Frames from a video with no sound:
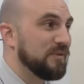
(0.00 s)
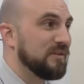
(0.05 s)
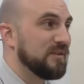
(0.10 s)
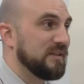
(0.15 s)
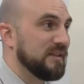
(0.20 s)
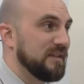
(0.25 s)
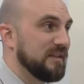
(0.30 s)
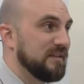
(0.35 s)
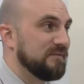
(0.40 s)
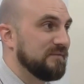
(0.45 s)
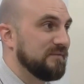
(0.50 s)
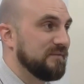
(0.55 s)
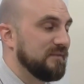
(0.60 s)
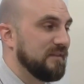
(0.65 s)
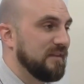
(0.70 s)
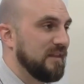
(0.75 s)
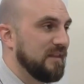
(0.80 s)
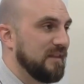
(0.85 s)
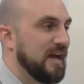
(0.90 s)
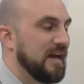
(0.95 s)
really.
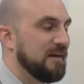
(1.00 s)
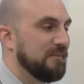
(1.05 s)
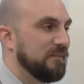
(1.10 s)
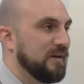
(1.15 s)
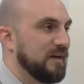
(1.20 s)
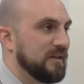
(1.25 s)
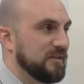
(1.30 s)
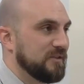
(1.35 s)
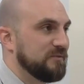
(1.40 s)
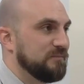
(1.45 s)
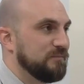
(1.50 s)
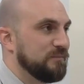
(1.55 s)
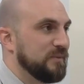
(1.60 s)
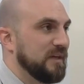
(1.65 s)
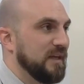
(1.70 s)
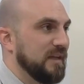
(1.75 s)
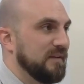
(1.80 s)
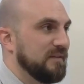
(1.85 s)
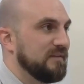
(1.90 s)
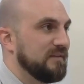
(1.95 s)
Yeah. that much,
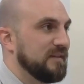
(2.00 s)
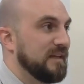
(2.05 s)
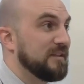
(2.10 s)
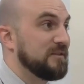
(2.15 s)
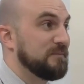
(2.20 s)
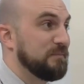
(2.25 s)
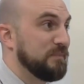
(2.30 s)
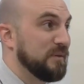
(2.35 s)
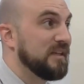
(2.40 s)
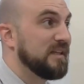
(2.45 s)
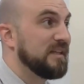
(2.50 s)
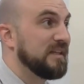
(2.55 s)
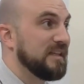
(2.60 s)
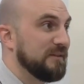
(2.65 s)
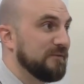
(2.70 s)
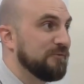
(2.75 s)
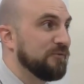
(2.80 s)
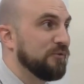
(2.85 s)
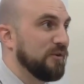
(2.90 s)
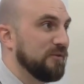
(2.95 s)
but but it's plenty
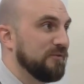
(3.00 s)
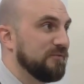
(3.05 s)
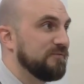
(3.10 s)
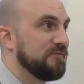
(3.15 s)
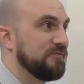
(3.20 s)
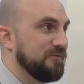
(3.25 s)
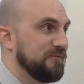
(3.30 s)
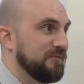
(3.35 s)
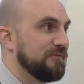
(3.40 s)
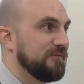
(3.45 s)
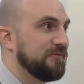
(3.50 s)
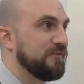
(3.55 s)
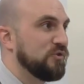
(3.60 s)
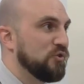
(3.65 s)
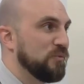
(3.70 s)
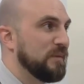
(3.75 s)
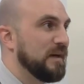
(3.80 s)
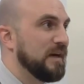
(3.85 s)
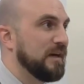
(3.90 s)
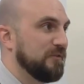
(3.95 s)
is, for a yeah. It
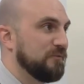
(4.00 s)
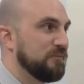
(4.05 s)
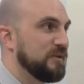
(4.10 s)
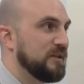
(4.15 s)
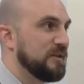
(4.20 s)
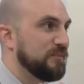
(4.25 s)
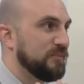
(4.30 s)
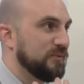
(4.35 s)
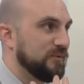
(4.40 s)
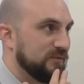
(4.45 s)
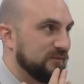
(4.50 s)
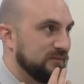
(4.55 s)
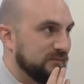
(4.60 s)
is saying people